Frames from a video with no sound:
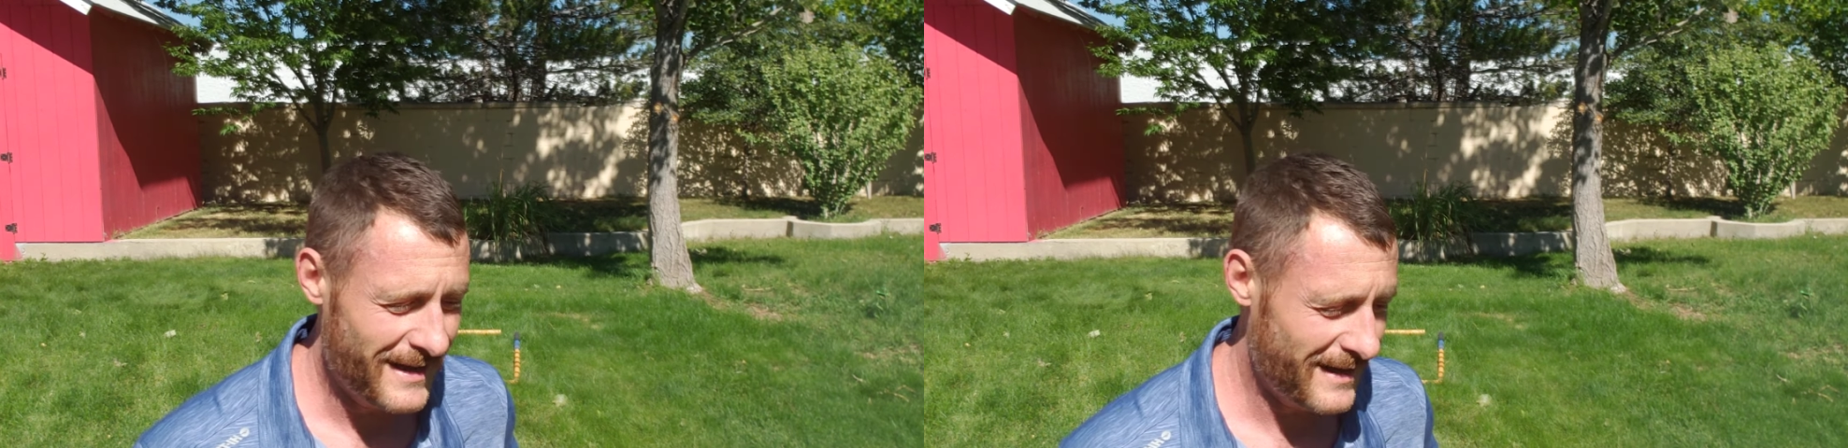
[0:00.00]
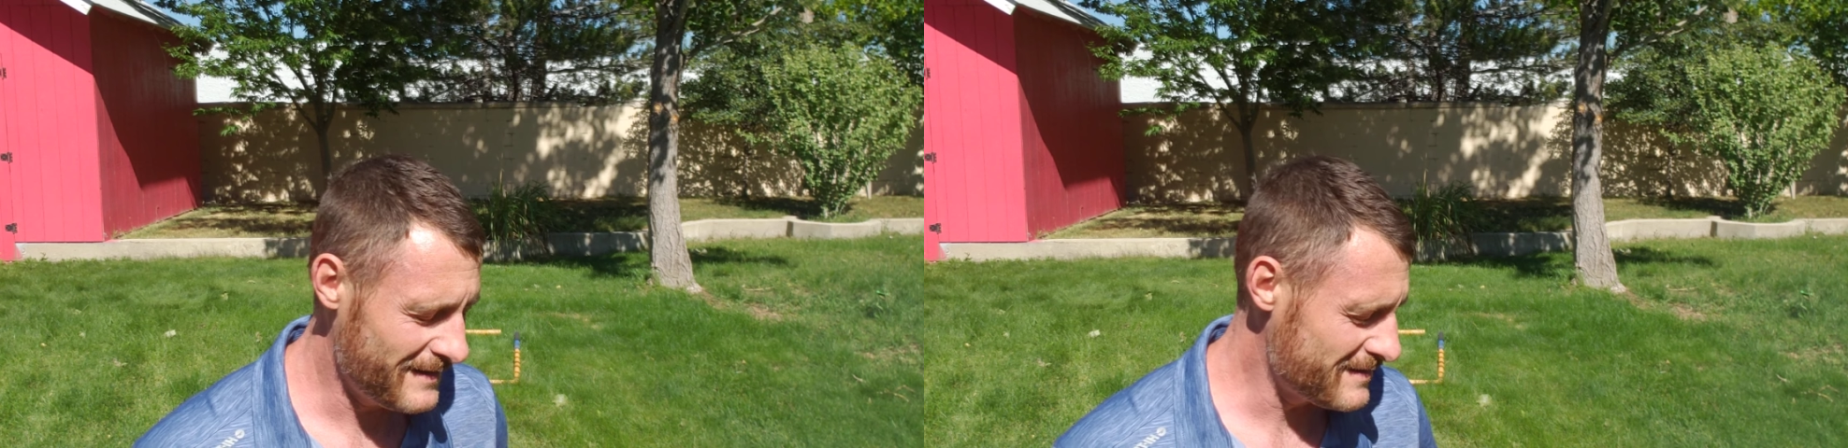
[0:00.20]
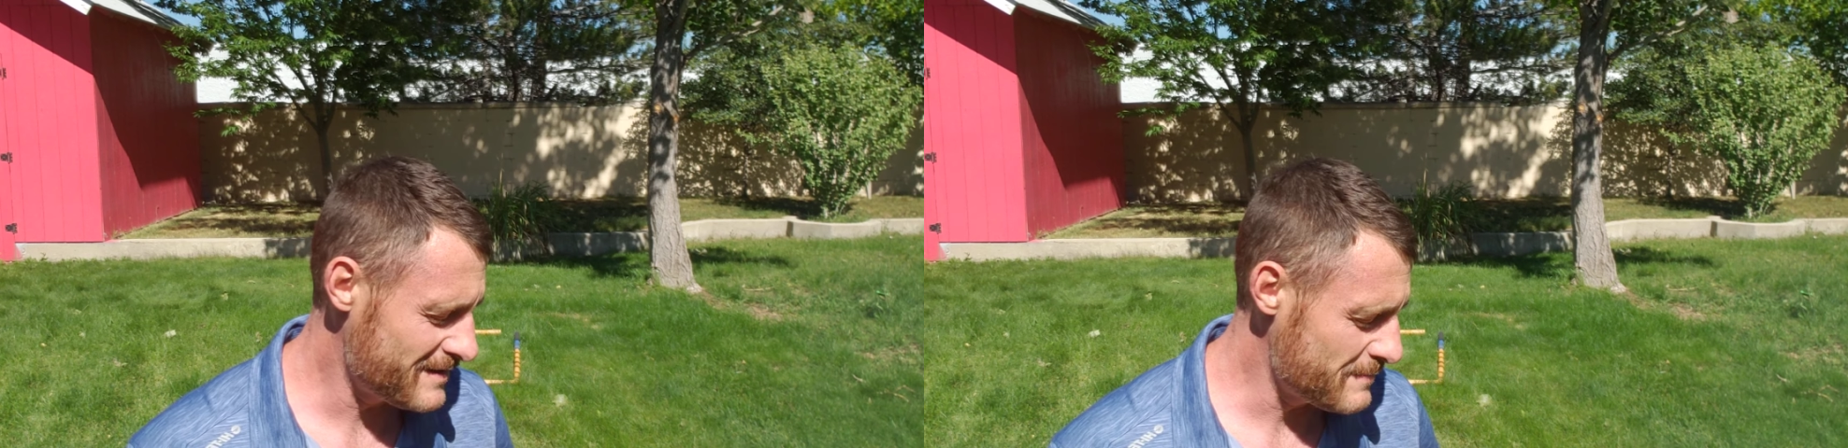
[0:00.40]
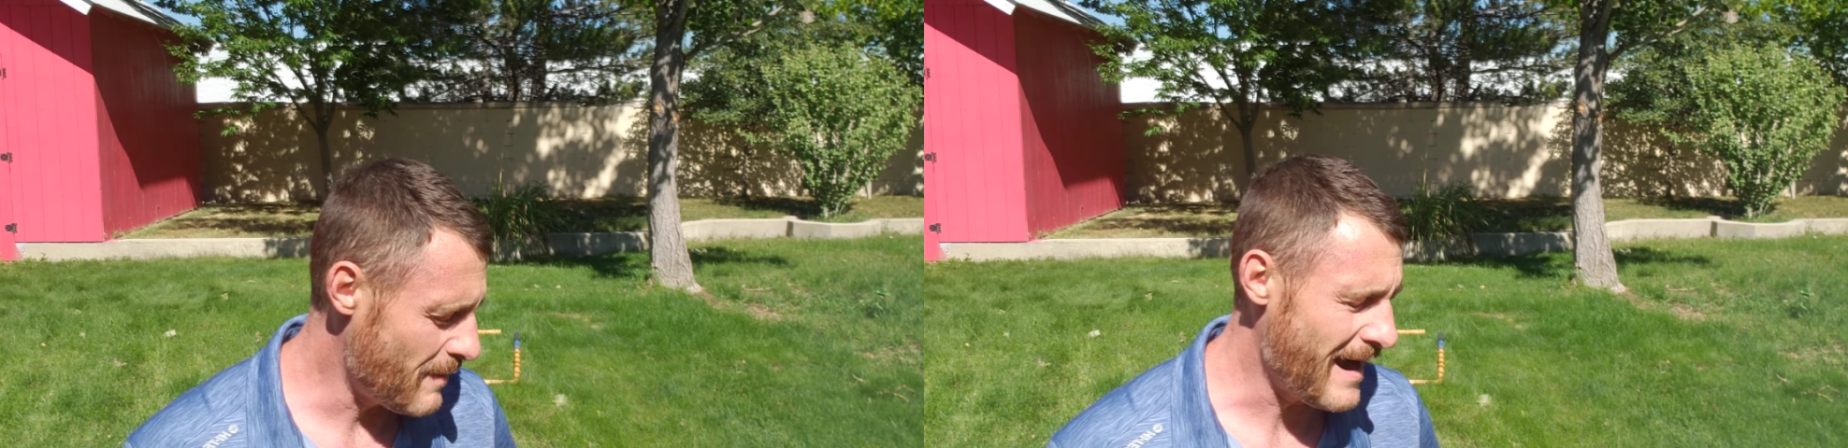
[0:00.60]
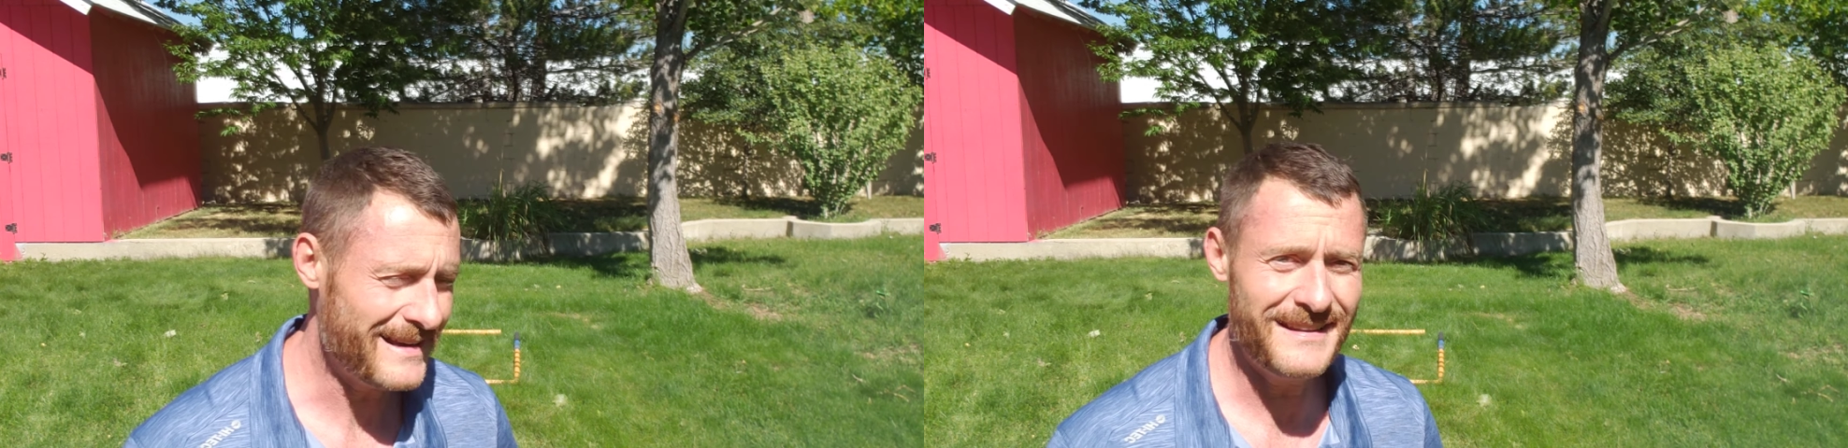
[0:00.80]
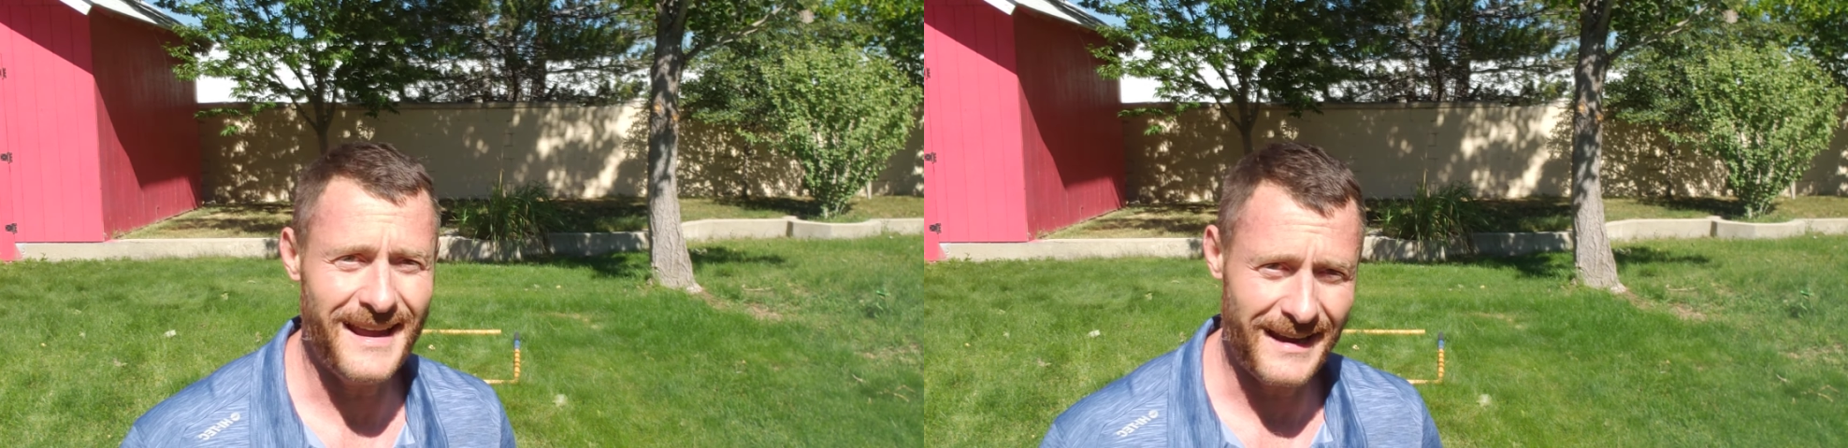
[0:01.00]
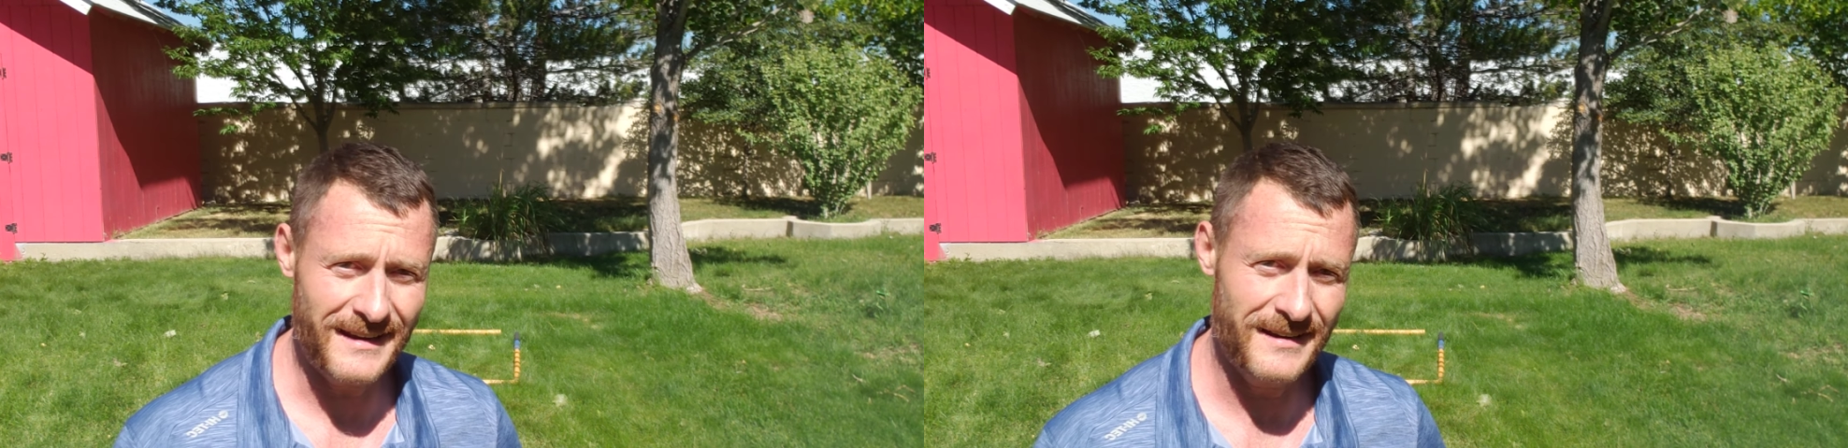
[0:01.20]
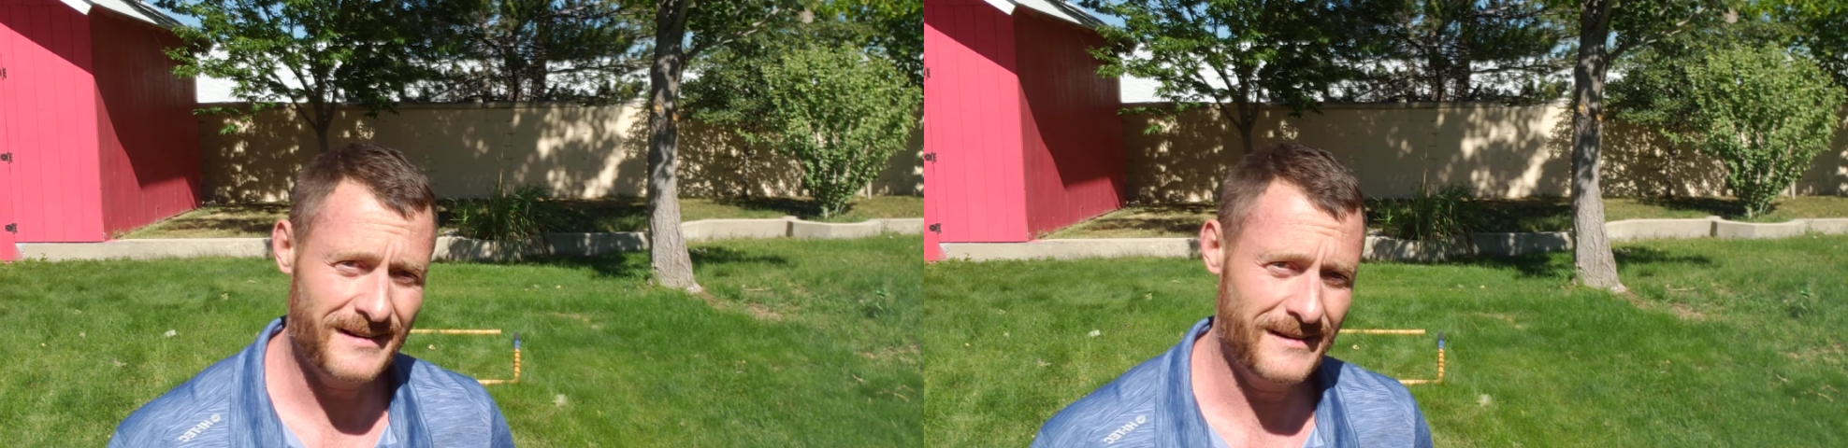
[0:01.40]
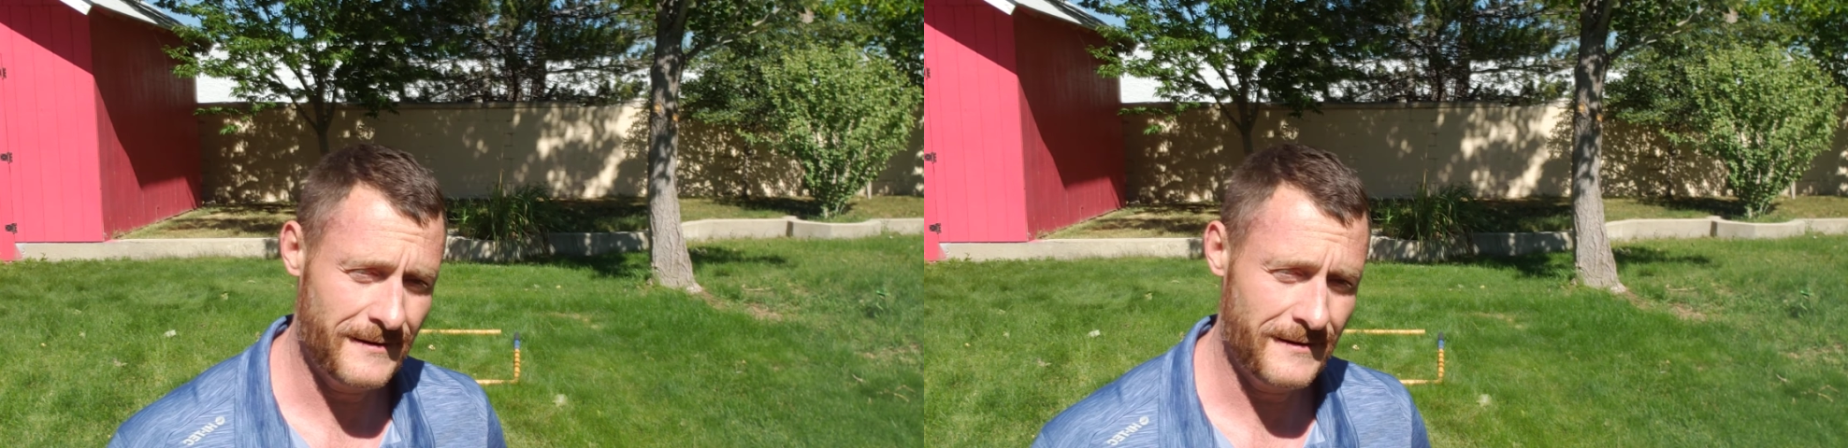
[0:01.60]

And this is my take